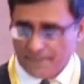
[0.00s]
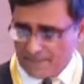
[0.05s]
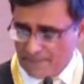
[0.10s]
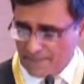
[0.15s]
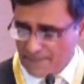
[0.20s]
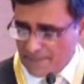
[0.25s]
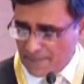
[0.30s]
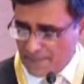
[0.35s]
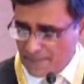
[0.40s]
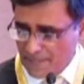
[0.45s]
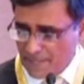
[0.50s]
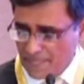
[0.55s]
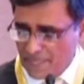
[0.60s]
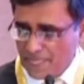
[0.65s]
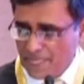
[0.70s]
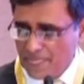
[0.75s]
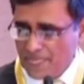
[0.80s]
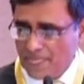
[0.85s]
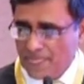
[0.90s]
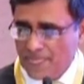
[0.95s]

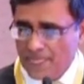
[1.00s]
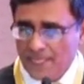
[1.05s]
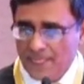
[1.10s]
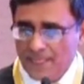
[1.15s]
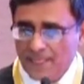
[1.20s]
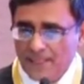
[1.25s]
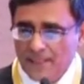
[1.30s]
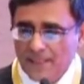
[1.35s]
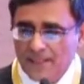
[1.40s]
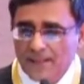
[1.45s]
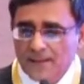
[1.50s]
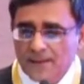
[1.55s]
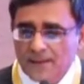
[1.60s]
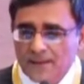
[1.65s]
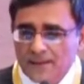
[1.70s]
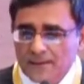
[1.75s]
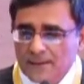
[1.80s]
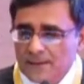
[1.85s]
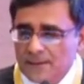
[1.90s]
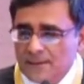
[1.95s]

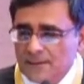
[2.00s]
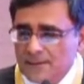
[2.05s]
Nothing is said.